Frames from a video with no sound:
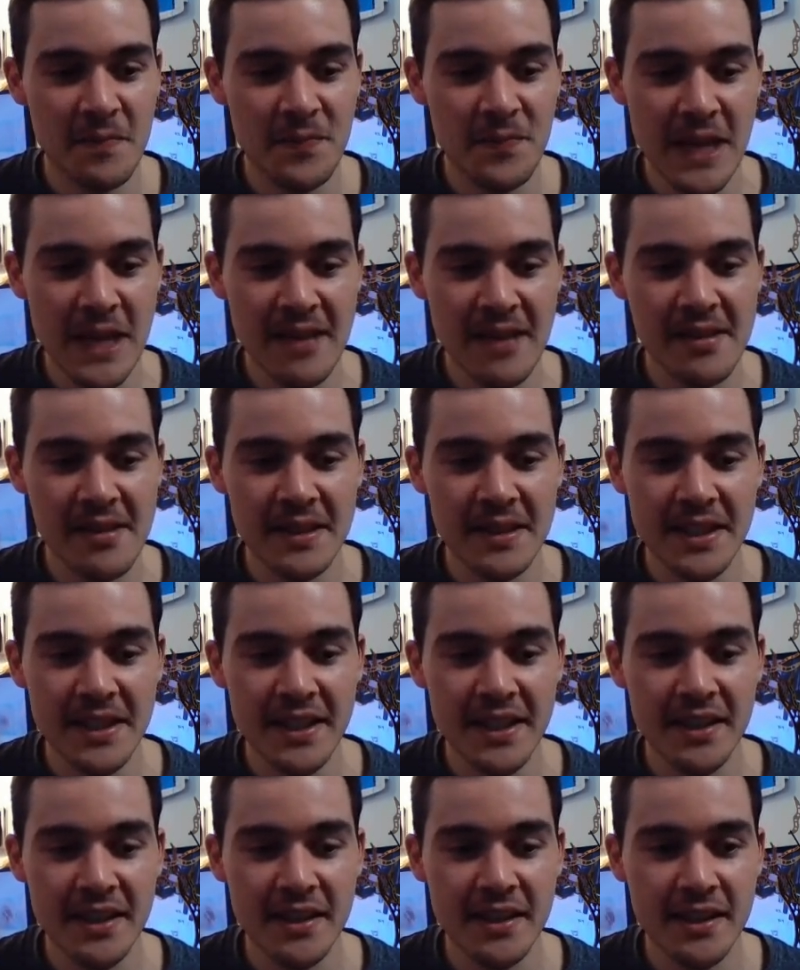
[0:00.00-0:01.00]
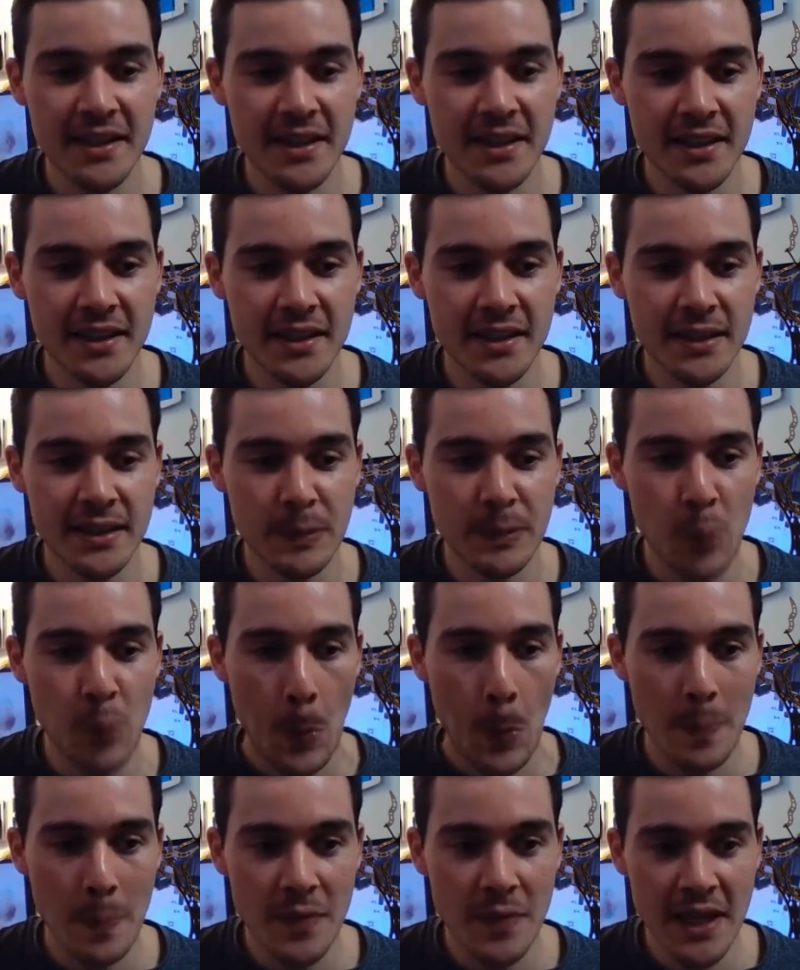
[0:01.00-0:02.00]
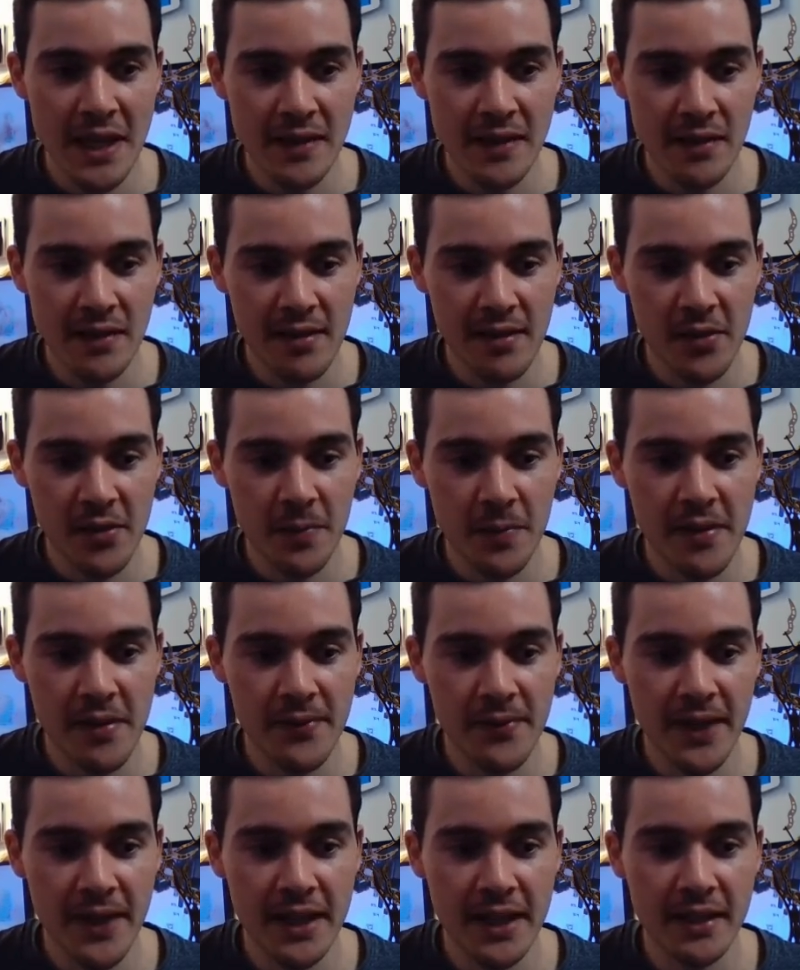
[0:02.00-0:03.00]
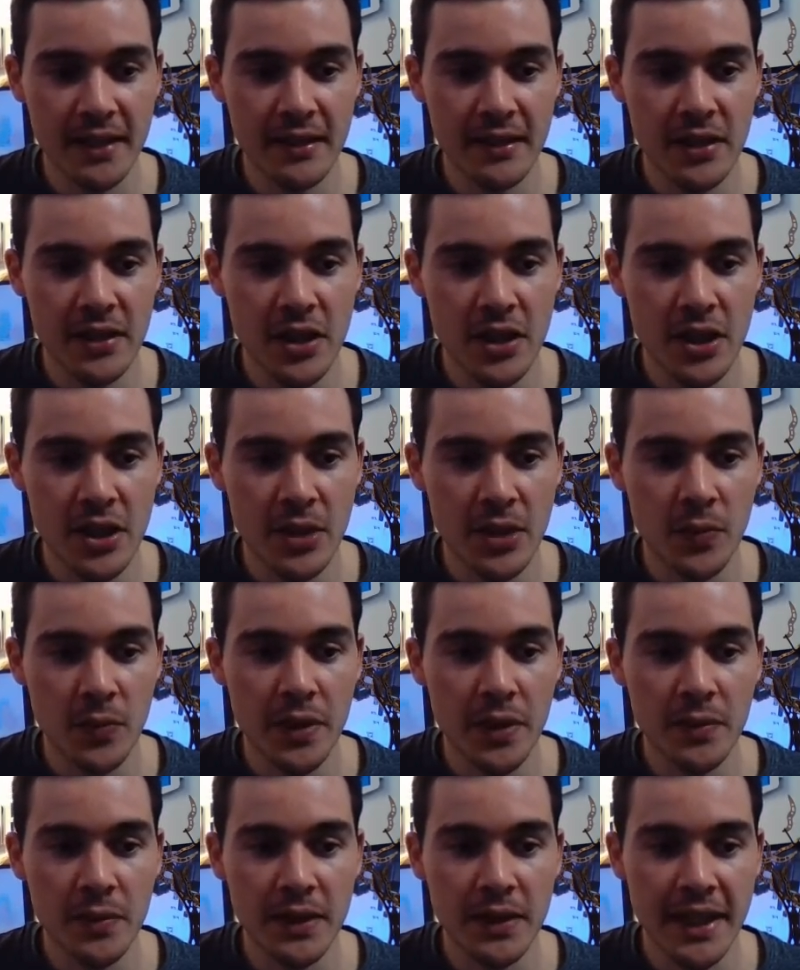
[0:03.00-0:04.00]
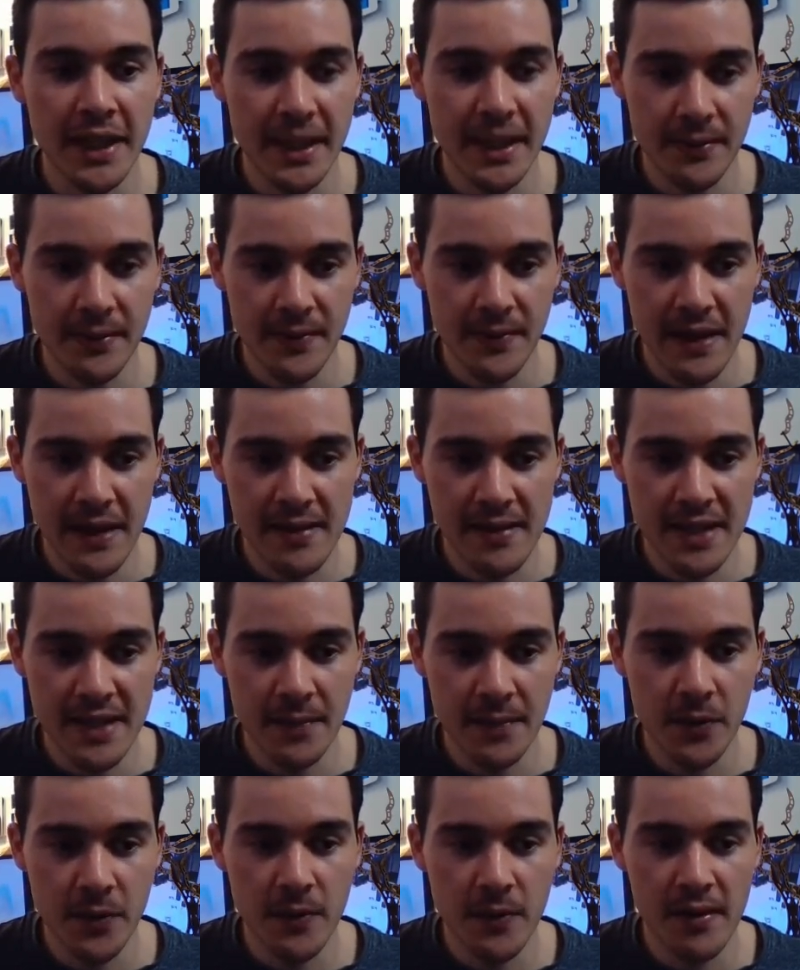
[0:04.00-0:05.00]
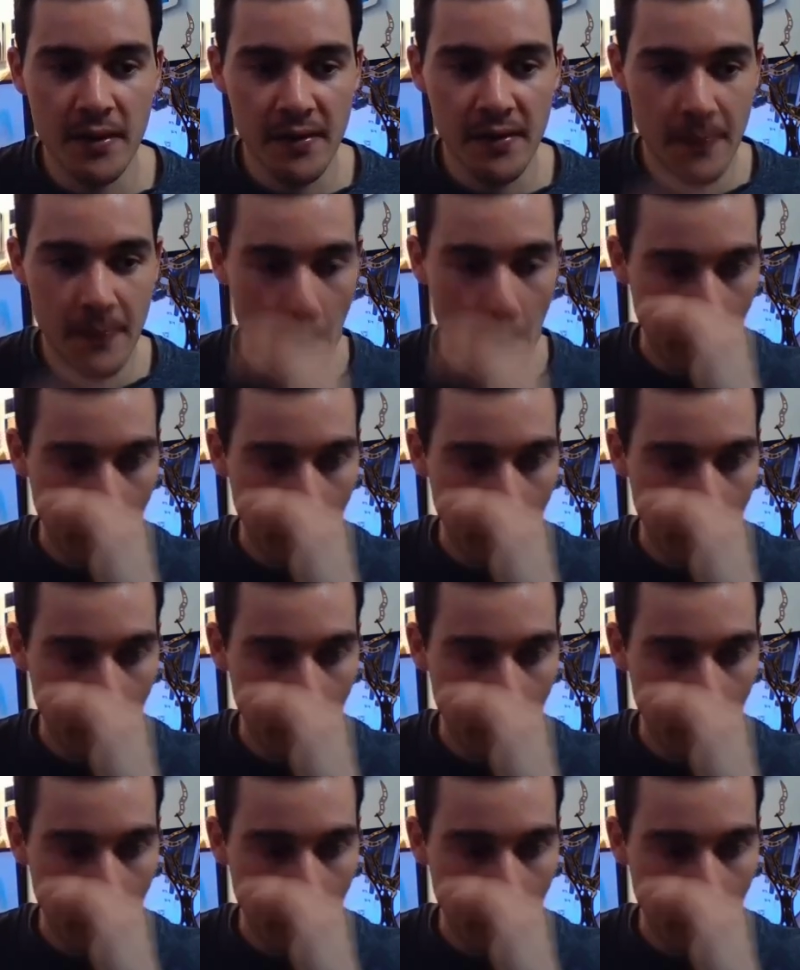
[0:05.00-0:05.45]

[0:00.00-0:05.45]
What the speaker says: basically in the scripts file we will have these demos.